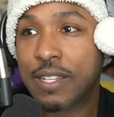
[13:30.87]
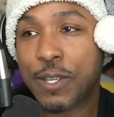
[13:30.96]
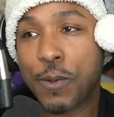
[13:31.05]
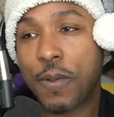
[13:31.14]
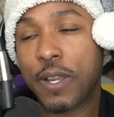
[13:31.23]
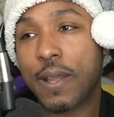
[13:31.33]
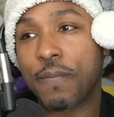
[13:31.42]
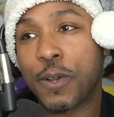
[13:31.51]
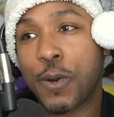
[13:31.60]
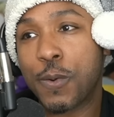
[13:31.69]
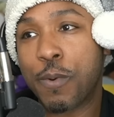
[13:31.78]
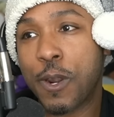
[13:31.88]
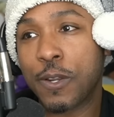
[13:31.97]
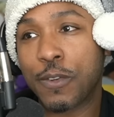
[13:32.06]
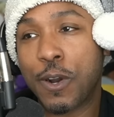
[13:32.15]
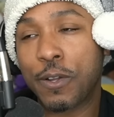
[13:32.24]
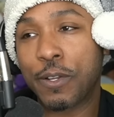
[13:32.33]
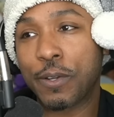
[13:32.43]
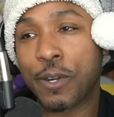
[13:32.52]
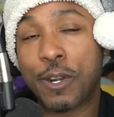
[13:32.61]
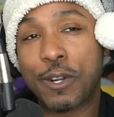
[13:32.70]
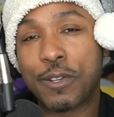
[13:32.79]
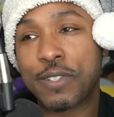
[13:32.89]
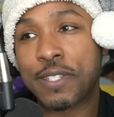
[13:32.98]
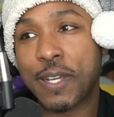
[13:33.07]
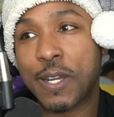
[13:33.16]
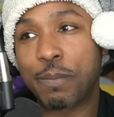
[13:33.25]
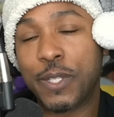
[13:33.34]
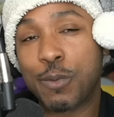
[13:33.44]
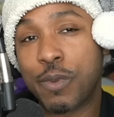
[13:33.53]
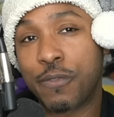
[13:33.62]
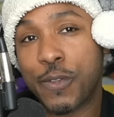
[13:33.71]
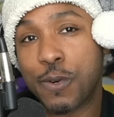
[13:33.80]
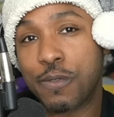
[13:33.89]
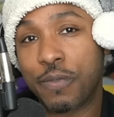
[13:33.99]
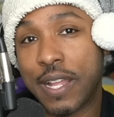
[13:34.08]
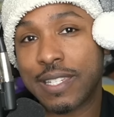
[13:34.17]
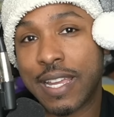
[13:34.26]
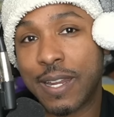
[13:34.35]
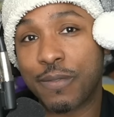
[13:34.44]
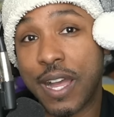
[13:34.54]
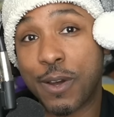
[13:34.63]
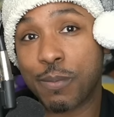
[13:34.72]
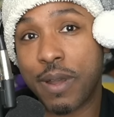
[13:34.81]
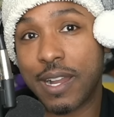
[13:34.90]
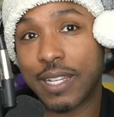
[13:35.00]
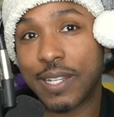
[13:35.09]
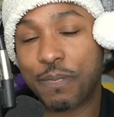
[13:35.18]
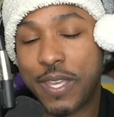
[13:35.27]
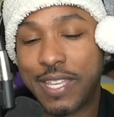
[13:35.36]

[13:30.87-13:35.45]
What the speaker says: So, okay, the whole part of calling her subhuman filth, that's kind of out of pocket.